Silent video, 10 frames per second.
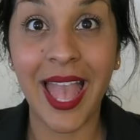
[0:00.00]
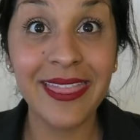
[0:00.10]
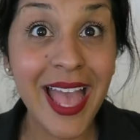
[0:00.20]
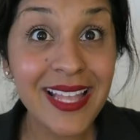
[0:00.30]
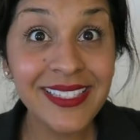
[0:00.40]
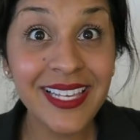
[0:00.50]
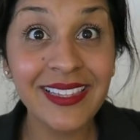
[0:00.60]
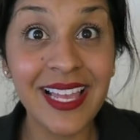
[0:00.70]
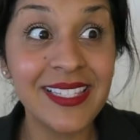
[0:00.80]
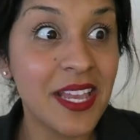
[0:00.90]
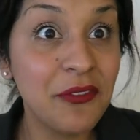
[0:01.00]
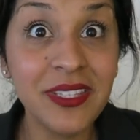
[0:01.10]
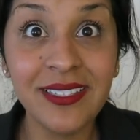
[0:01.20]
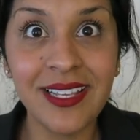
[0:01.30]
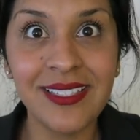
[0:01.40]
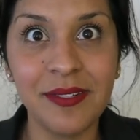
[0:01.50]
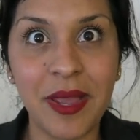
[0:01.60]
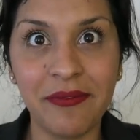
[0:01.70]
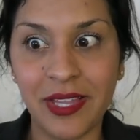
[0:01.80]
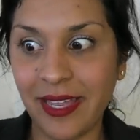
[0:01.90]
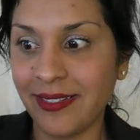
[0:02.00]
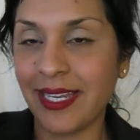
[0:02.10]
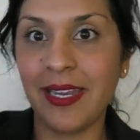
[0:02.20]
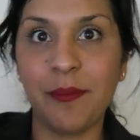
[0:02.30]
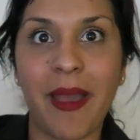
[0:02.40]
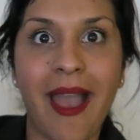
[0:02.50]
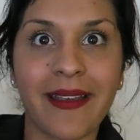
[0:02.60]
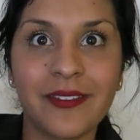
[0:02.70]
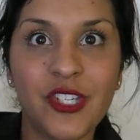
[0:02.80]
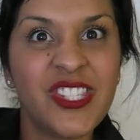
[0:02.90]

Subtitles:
And that's it. That's everything that's in my flight attendant bag.